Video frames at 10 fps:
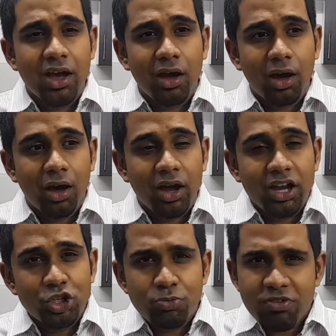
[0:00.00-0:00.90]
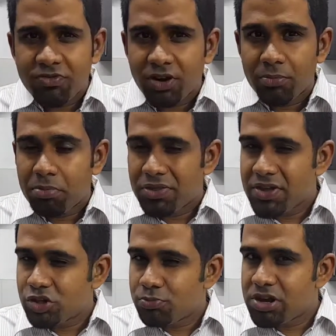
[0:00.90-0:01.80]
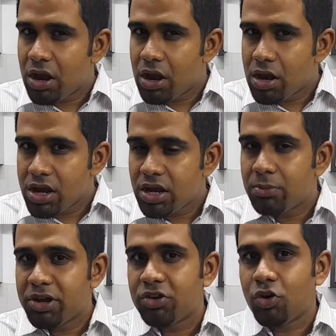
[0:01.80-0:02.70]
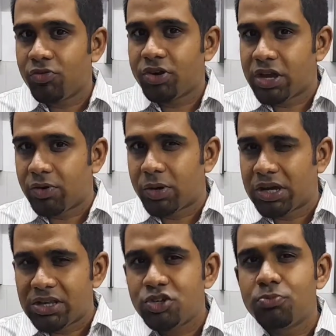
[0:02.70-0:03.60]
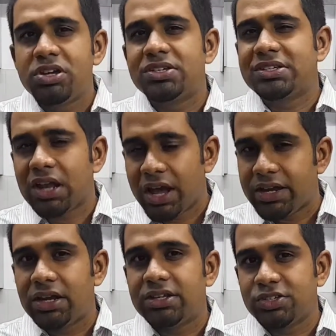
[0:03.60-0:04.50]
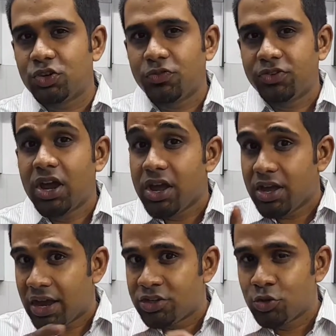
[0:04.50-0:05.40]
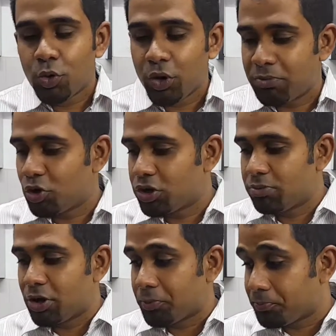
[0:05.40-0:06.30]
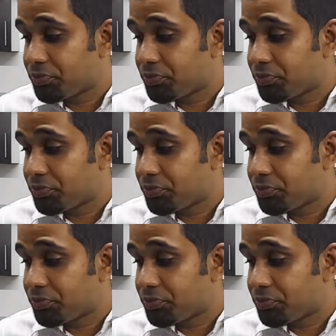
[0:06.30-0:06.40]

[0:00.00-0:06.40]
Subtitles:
It should be firm, but there should be a little bit of a giveaway. It should be slightly soft, and you know what I'm talking about.